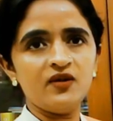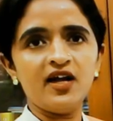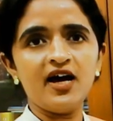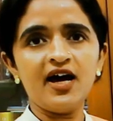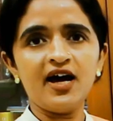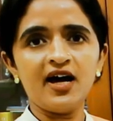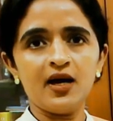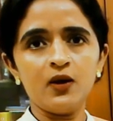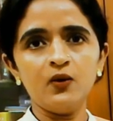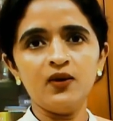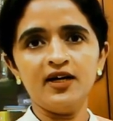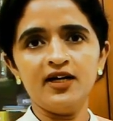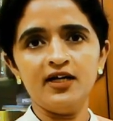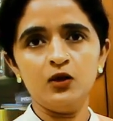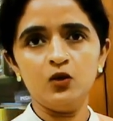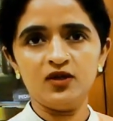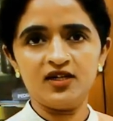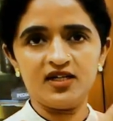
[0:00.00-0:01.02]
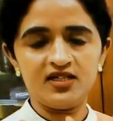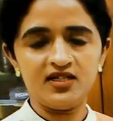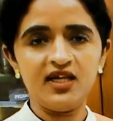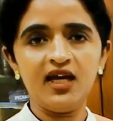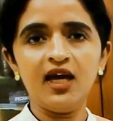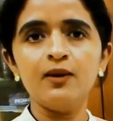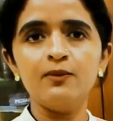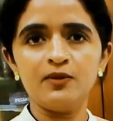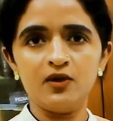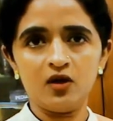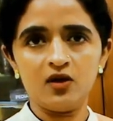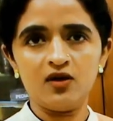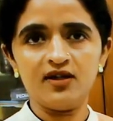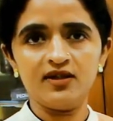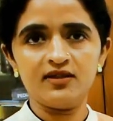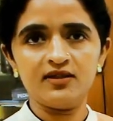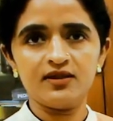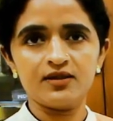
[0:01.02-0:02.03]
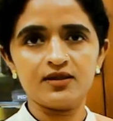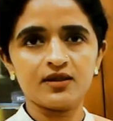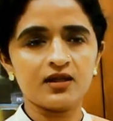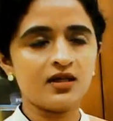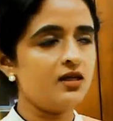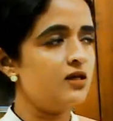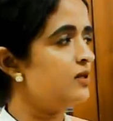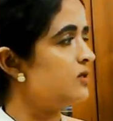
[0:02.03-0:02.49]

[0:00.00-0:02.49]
will have a look at the embryonic disc.